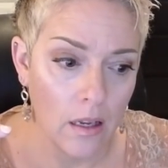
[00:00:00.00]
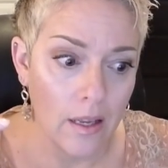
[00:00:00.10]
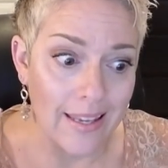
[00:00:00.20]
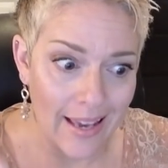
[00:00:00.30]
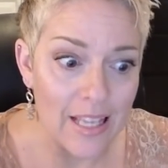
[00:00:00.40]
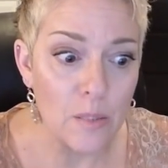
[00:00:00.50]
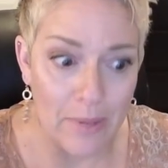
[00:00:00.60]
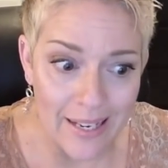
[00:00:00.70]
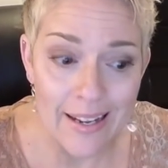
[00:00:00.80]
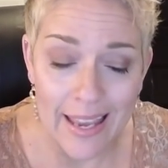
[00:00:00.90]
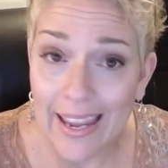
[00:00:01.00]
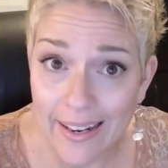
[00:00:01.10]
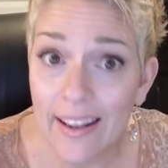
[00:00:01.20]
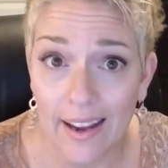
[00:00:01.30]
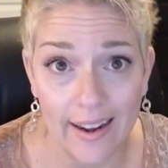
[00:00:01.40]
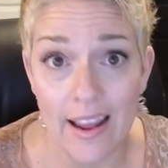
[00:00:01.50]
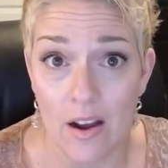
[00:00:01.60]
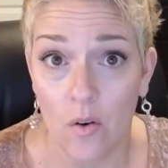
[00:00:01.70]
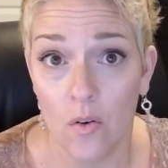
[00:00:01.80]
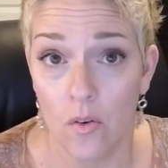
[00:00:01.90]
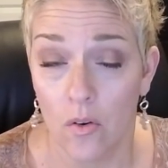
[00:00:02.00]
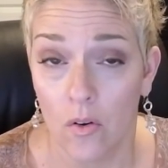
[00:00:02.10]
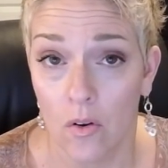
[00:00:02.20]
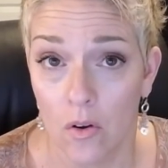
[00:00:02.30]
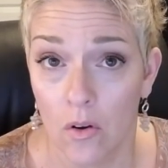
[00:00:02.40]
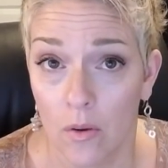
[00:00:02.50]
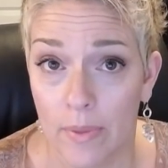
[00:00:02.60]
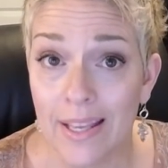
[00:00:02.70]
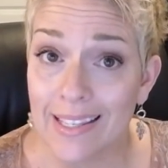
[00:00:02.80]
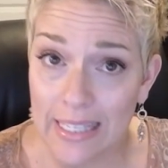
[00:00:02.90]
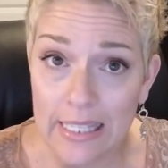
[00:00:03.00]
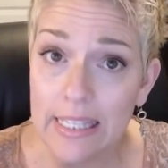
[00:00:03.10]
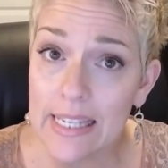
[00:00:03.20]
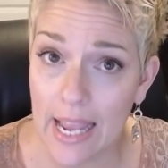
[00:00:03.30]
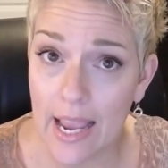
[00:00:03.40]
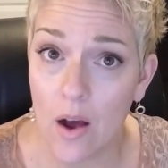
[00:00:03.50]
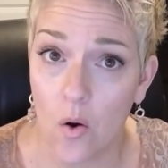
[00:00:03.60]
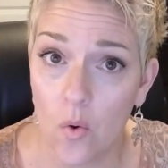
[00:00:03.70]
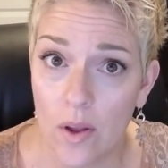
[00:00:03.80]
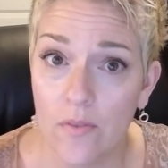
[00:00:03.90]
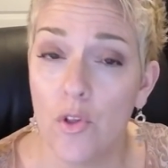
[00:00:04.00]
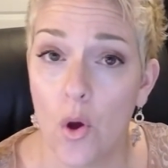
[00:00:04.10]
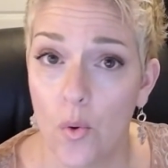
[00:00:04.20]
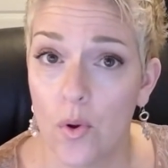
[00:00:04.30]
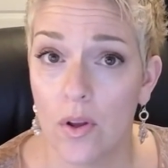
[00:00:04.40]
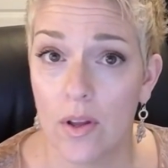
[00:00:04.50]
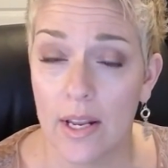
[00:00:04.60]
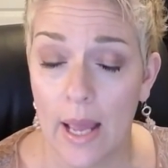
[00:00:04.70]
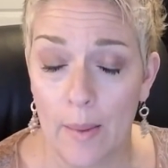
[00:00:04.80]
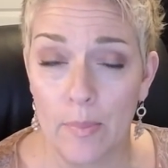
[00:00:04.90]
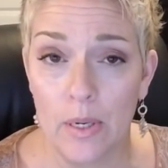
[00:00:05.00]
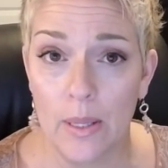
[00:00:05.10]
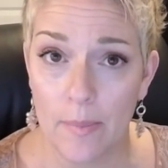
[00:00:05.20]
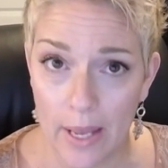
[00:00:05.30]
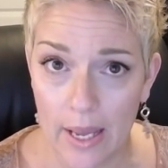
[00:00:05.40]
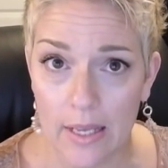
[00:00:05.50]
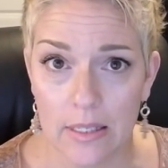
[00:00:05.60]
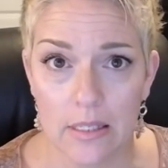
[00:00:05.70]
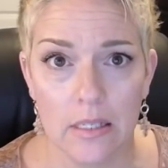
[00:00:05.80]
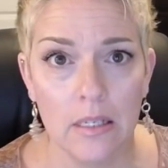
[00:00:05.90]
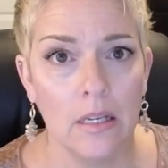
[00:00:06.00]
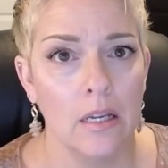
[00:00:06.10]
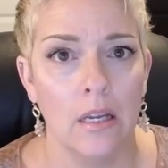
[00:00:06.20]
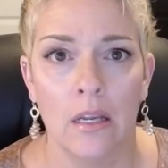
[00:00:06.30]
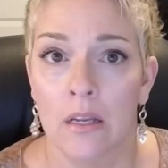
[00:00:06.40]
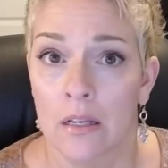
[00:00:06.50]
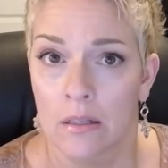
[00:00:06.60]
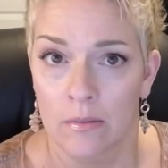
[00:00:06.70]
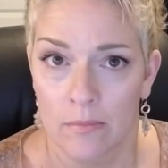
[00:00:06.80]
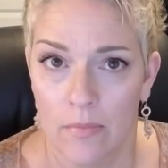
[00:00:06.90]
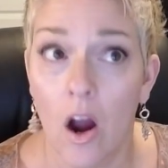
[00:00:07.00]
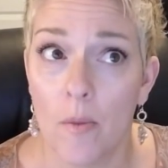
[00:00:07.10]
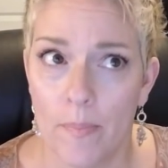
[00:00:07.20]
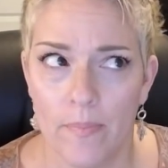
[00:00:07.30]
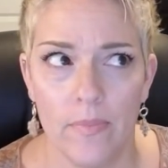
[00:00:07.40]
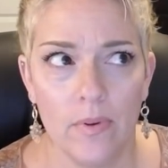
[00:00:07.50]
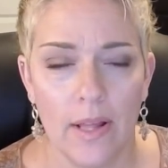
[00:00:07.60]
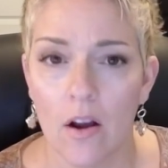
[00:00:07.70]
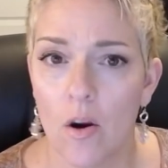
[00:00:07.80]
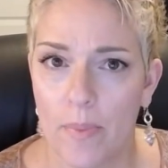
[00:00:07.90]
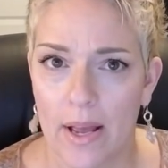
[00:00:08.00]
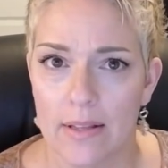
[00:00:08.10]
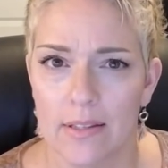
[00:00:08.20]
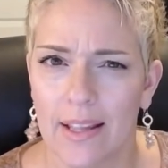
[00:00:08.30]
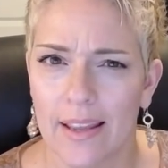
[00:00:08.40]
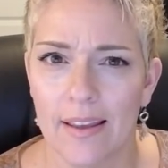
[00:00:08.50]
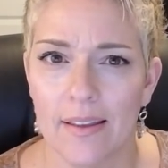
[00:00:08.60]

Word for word: yes, Ben can die now because this is now, even though it happened in the past. Our, like our past, like,